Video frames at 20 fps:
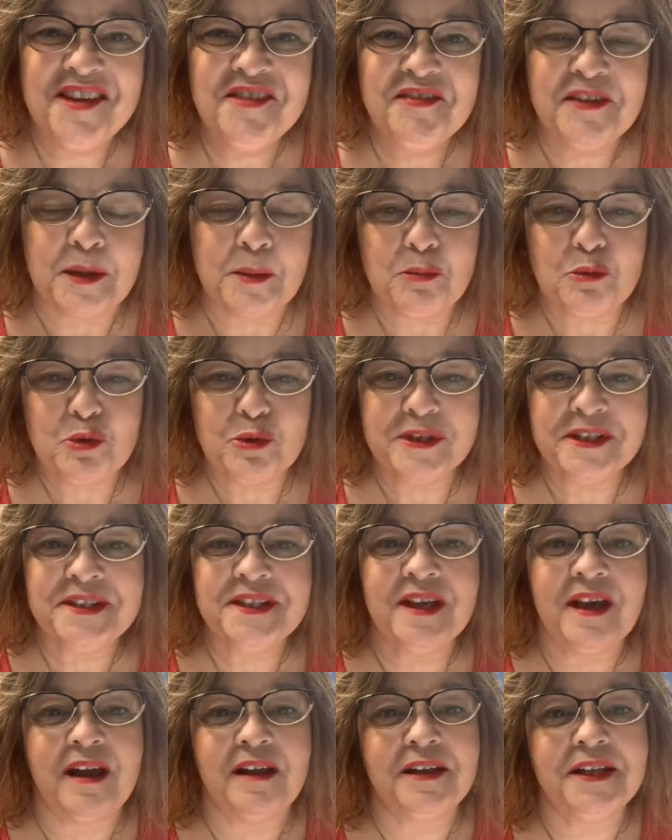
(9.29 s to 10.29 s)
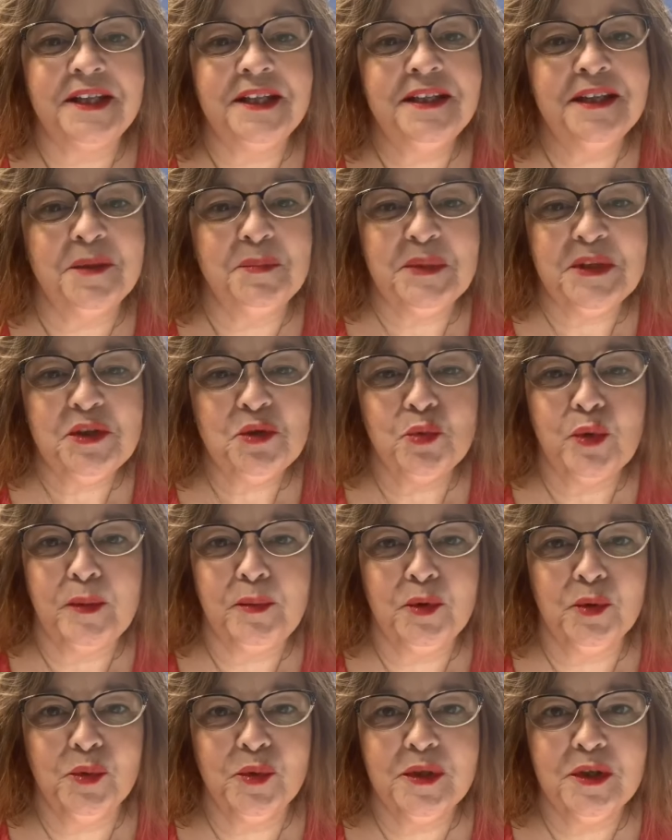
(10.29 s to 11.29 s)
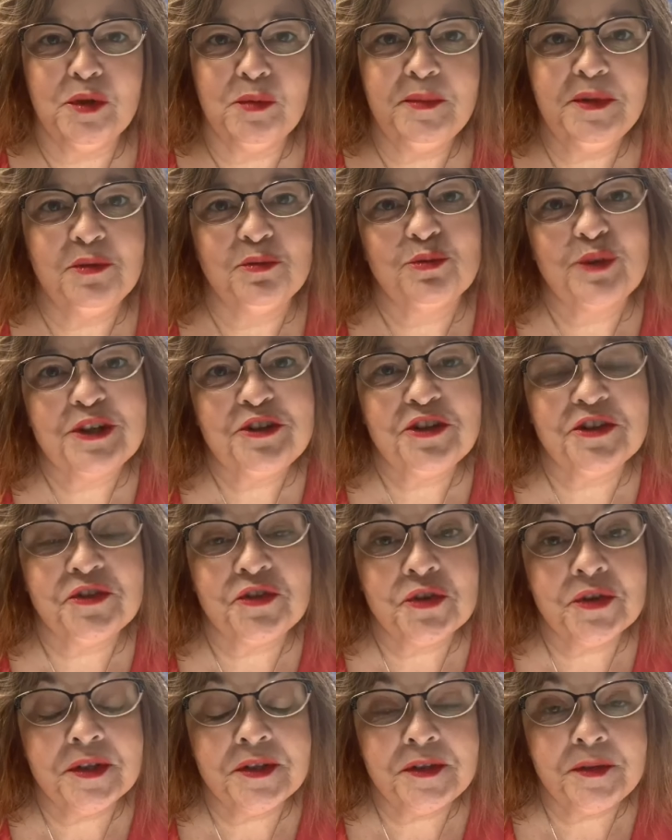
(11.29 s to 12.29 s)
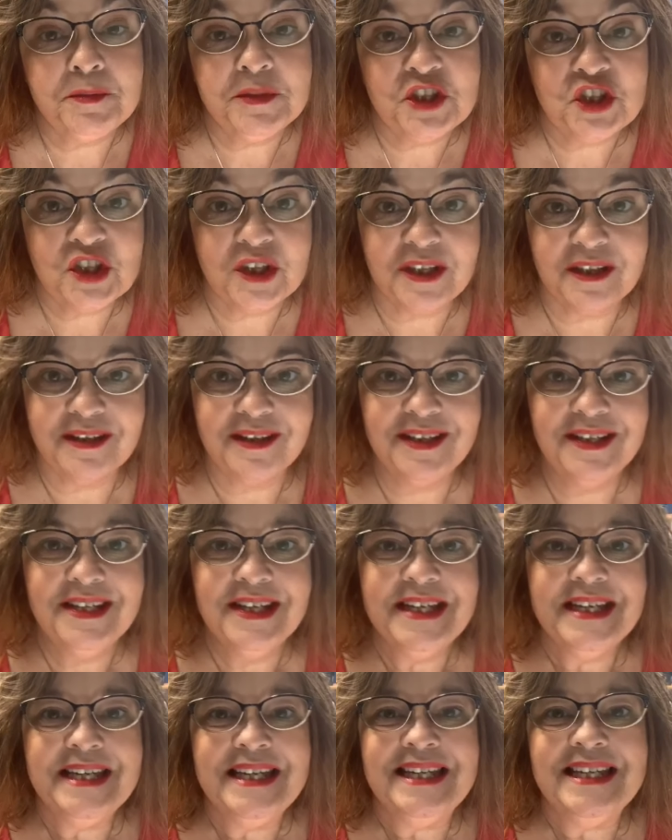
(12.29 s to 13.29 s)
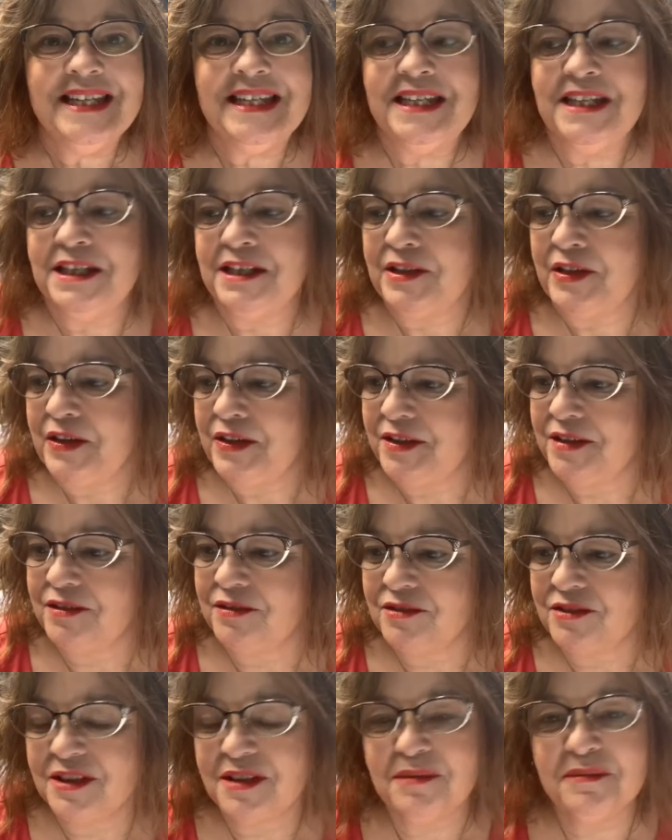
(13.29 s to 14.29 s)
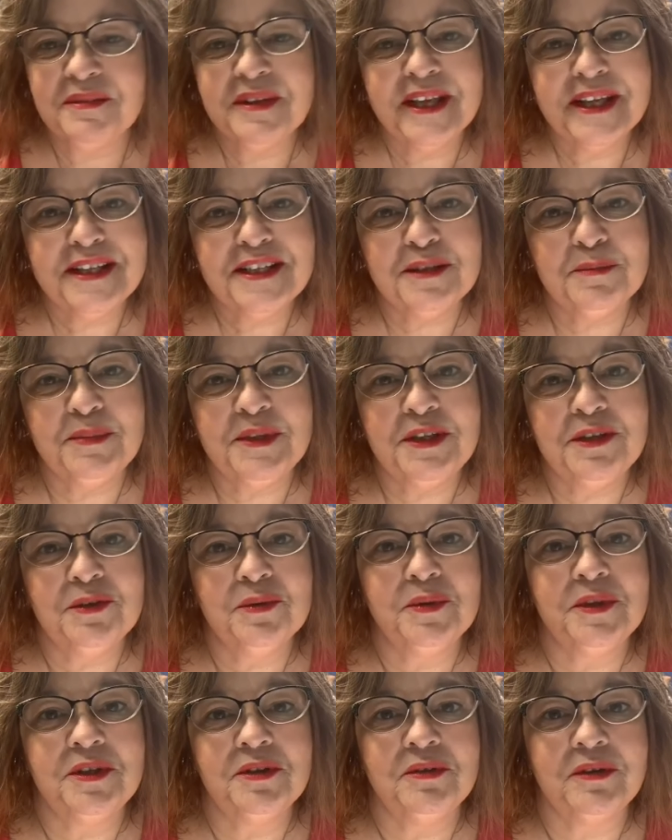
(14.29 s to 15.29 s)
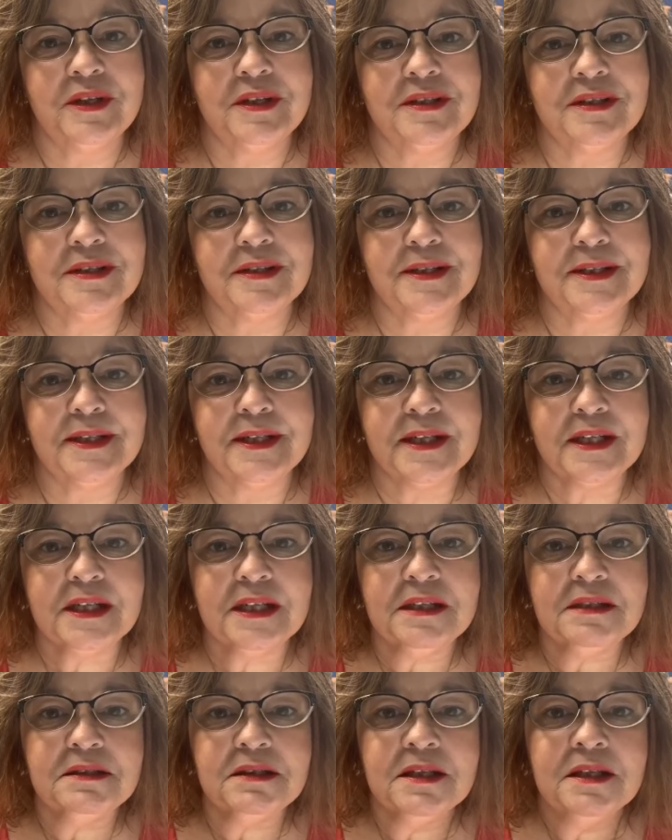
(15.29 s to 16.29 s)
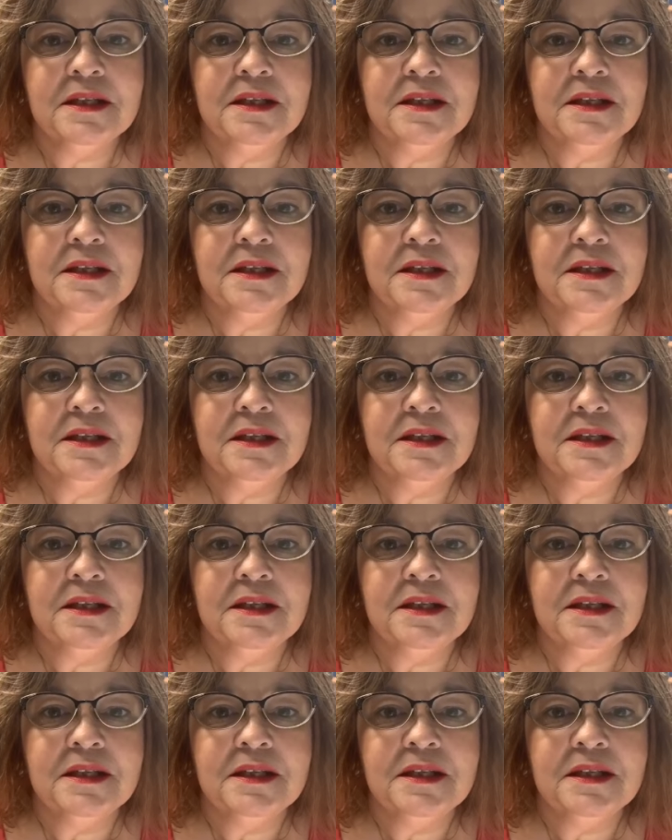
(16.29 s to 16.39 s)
I'm Chris Colley. I'm in the Rubber Room in Rochester Hills, Michigan, and I'm glad to be here with you guys tonight.